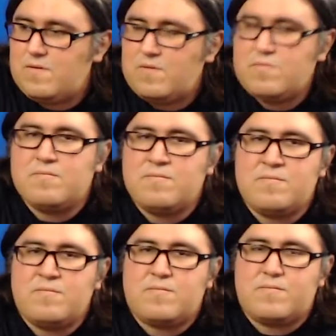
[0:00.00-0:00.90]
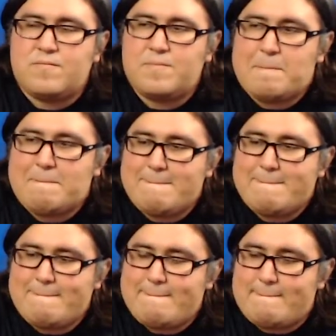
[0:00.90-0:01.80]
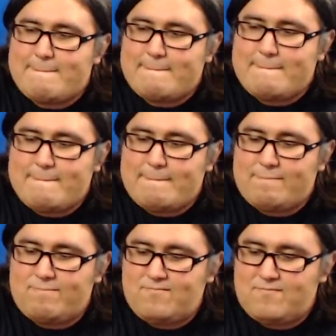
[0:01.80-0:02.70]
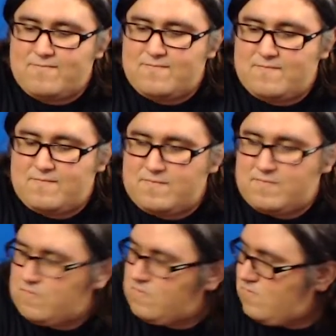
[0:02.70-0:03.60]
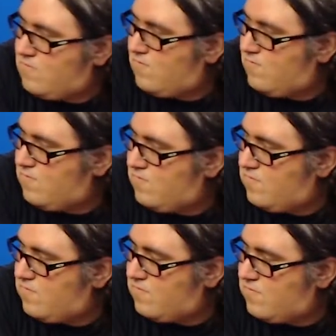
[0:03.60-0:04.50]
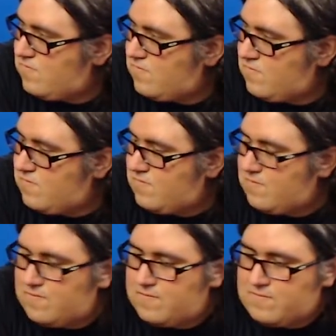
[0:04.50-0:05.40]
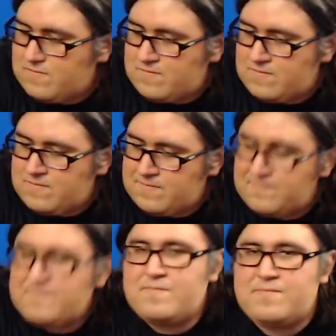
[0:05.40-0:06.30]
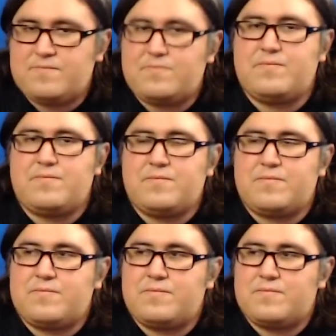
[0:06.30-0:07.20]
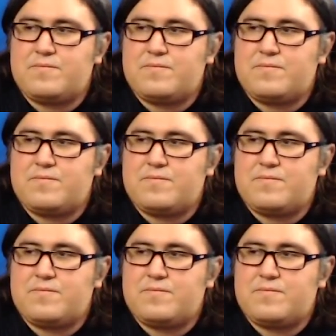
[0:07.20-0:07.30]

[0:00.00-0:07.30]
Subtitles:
This person isn't speaking.